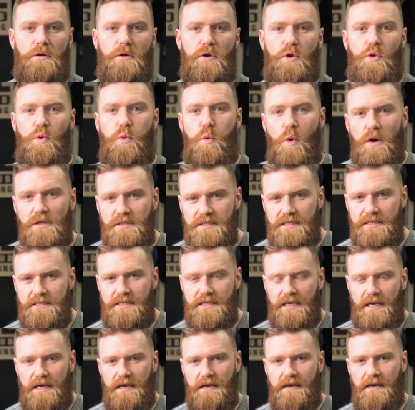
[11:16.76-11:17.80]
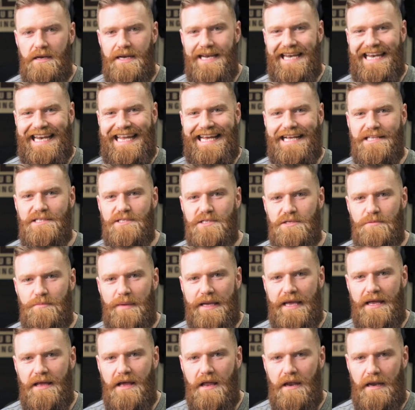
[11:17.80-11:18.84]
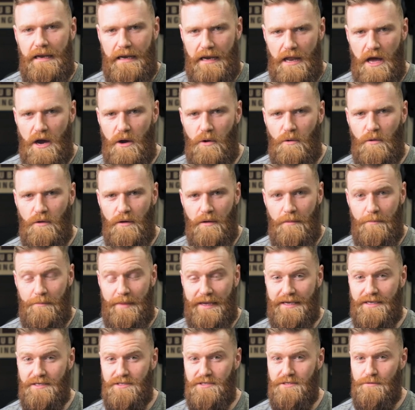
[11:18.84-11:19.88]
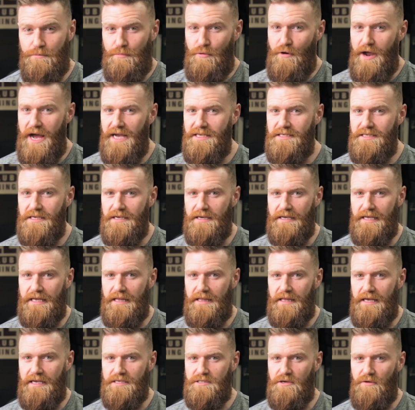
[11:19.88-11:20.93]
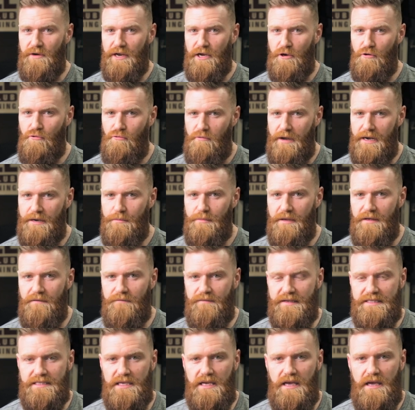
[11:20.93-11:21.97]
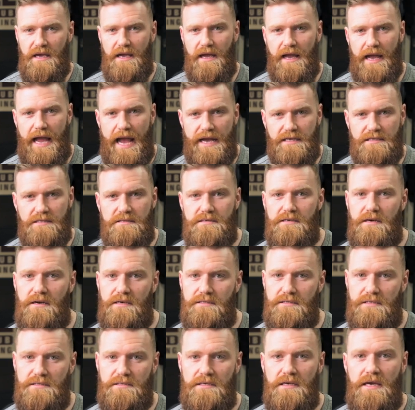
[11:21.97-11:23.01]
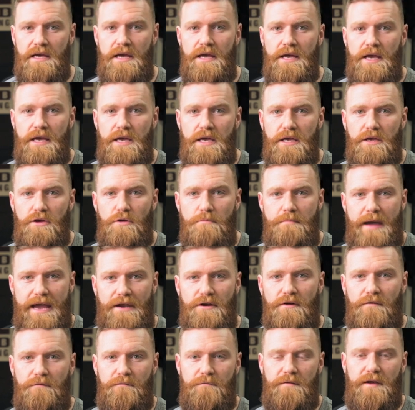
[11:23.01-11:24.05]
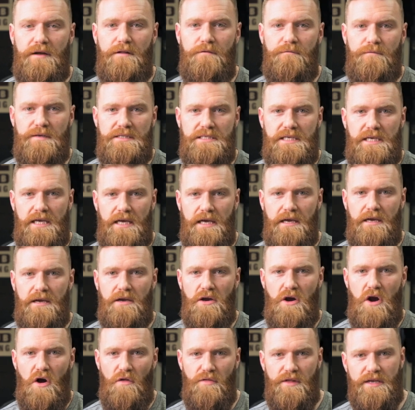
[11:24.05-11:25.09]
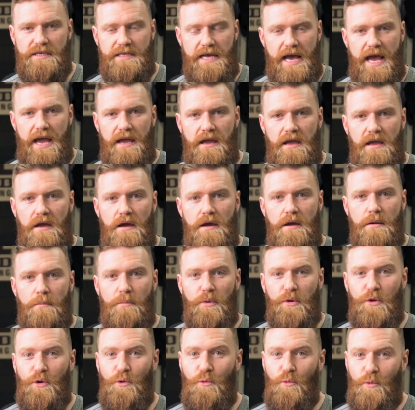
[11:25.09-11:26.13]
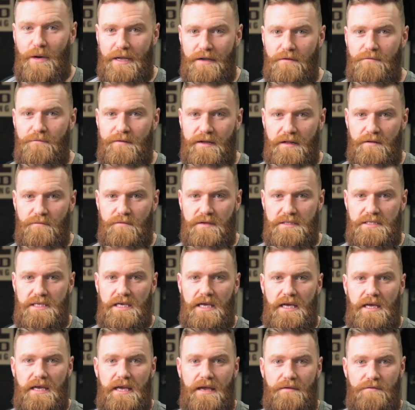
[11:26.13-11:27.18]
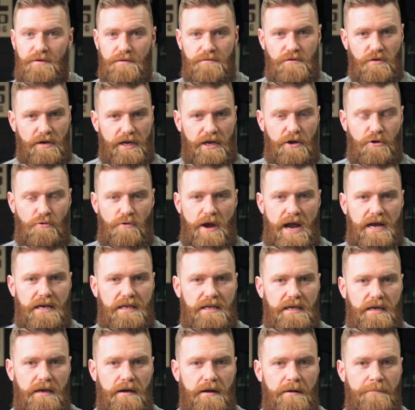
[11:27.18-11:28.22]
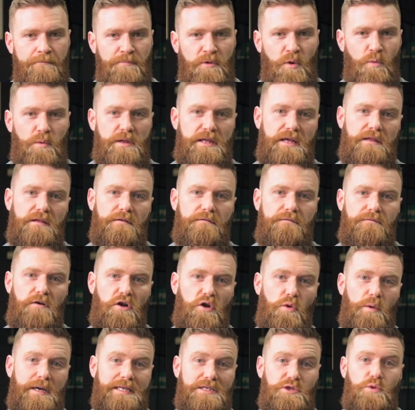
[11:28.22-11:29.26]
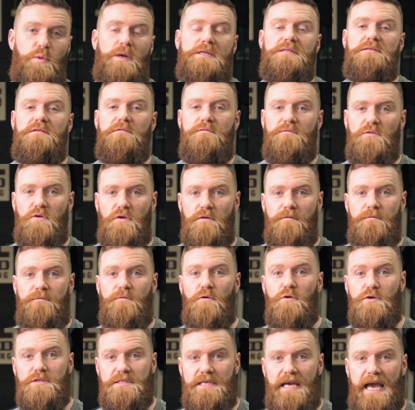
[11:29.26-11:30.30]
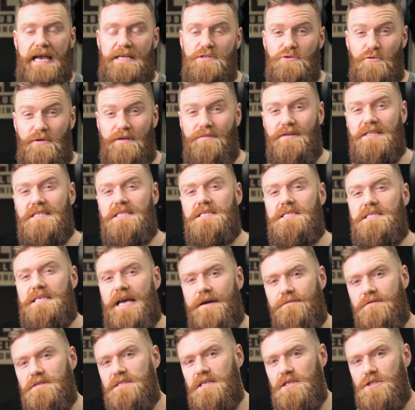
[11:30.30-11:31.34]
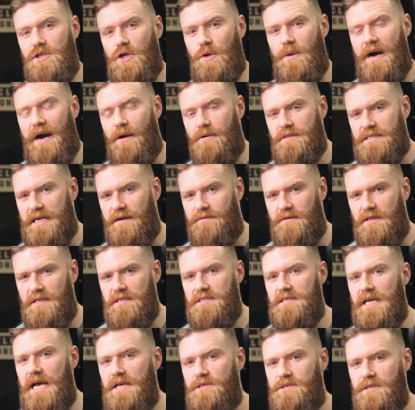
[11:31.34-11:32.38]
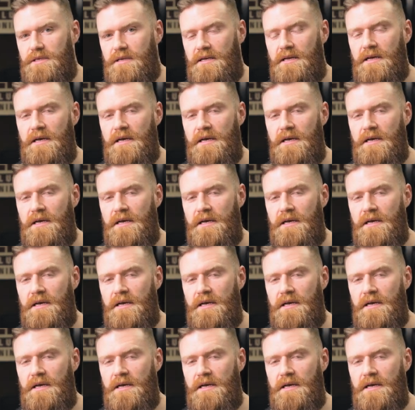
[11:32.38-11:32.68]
Quantity needs to be low because, surprisingly, these are incredibly fatiguing exercises. You may not feel fatigue on the day, but you will feel fatigue if you've done it correctly within the following 24, 48, or even 72 hours after the session.